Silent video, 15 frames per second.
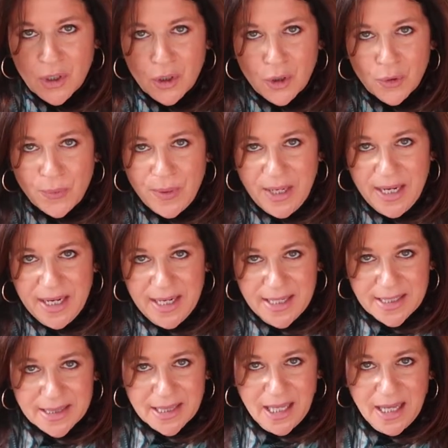
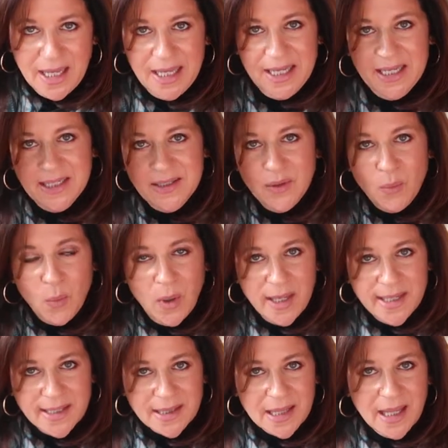gray line,
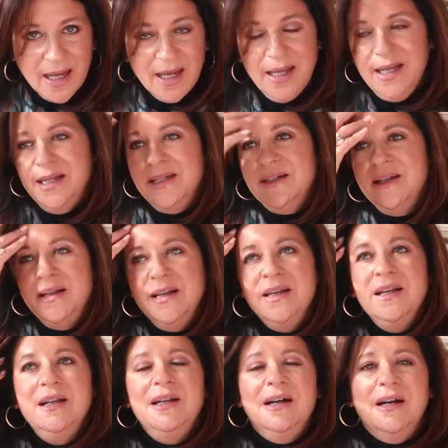white line,
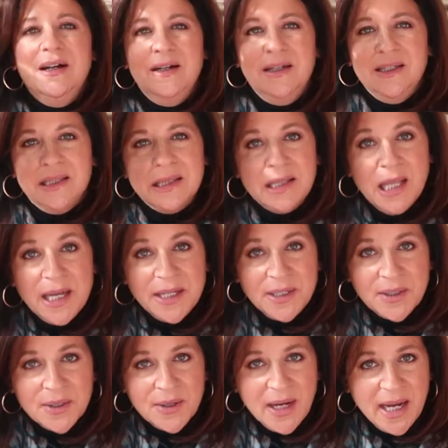
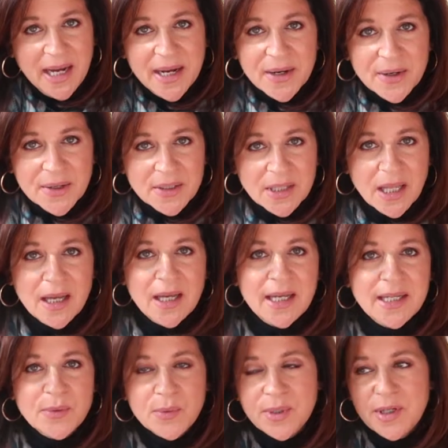lighter hair
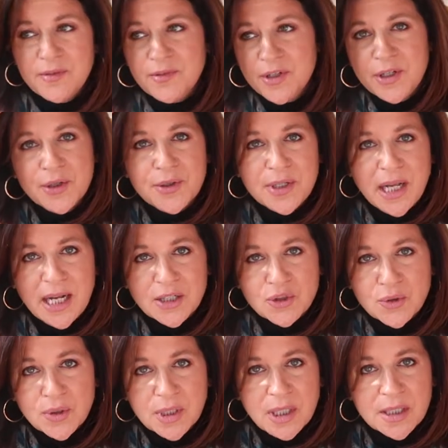line, whatever your
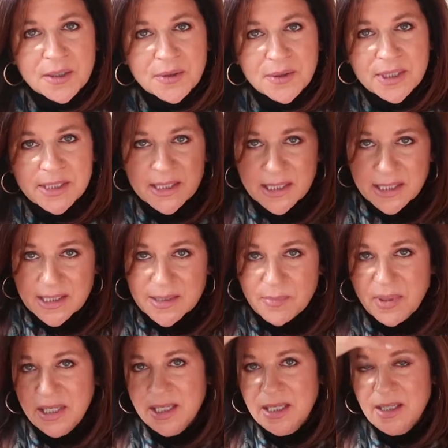natural color is, and it's
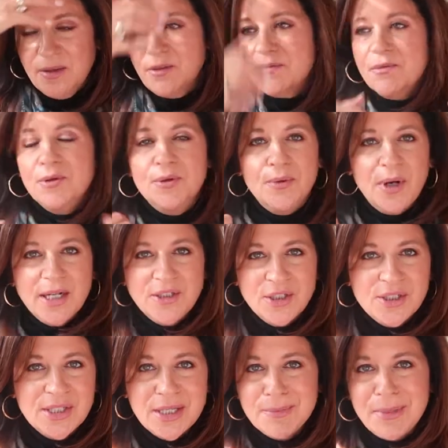peeking through. I
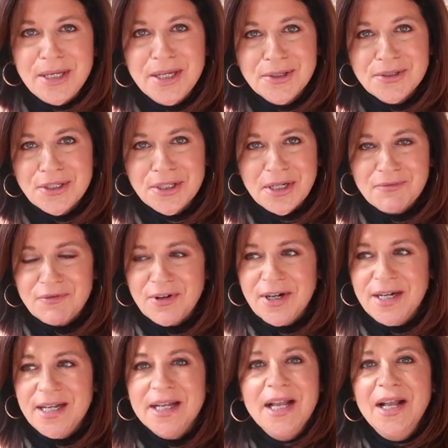just had my hair done on
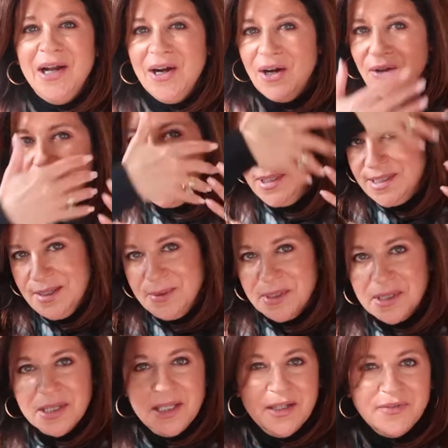Friday. Otherwise, I would
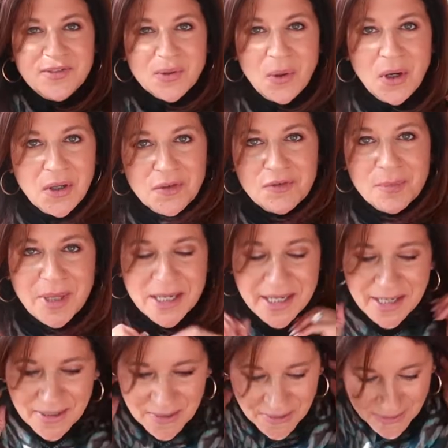lift all of my
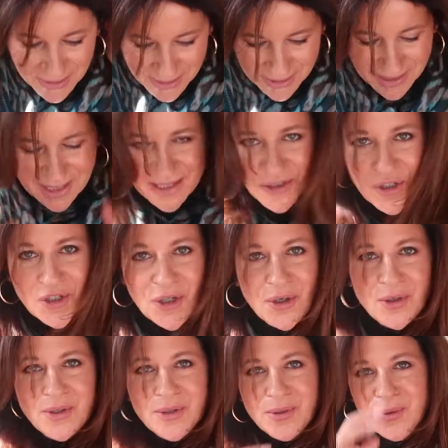hair and show
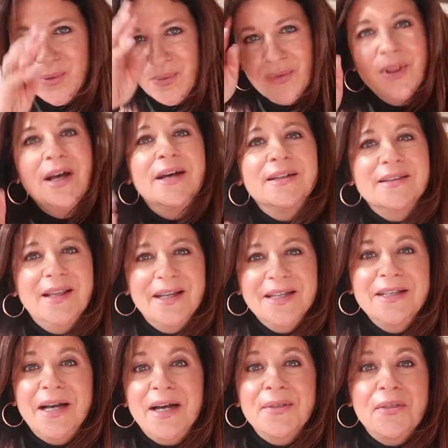you that,
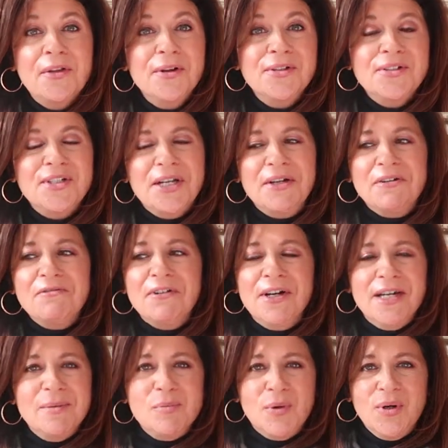like on Thursday or
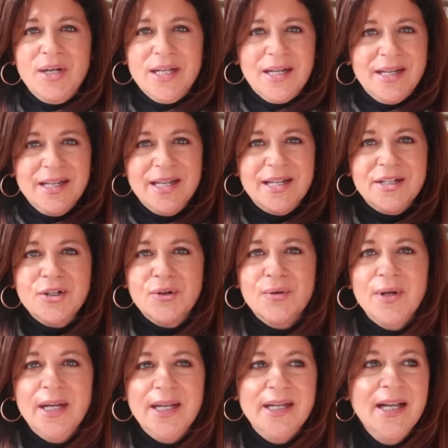Friday morning, I had
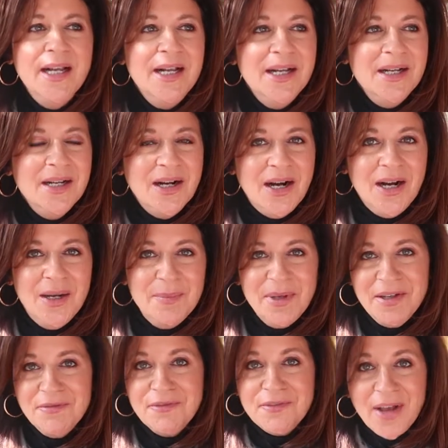gray.
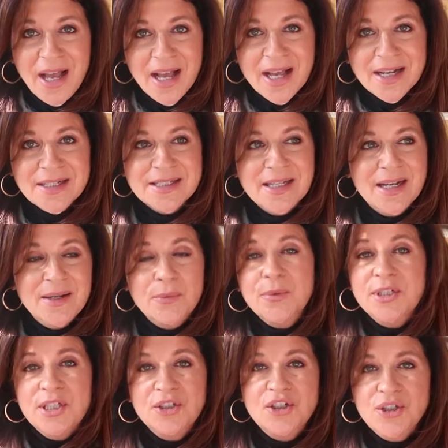In fact, we
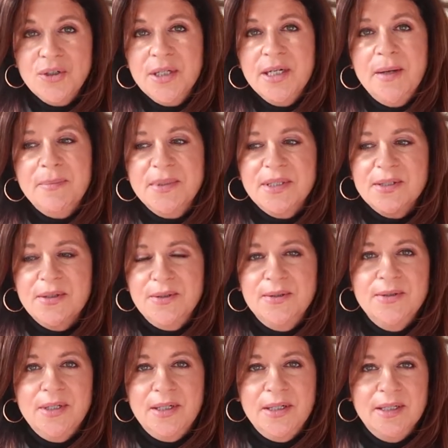did shoot an
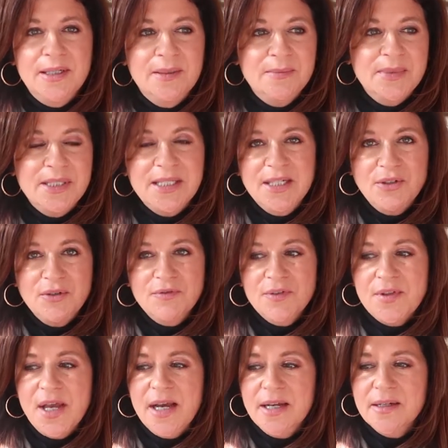episode. Stay tuned for
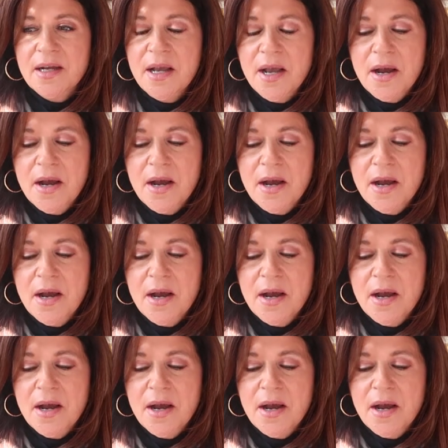that.